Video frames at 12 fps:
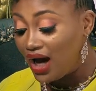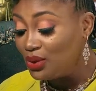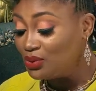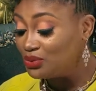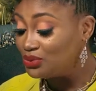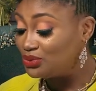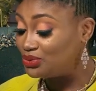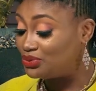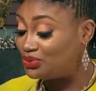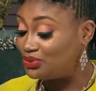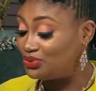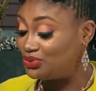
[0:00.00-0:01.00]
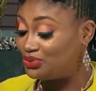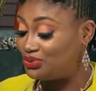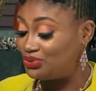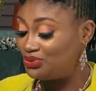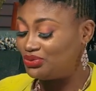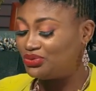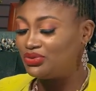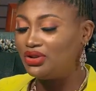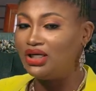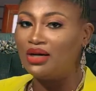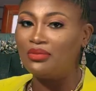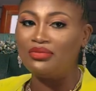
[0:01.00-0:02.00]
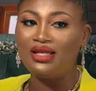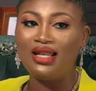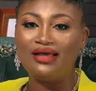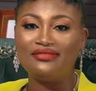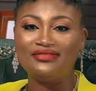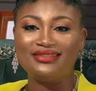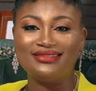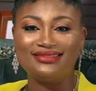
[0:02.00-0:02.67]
Oh, number 11.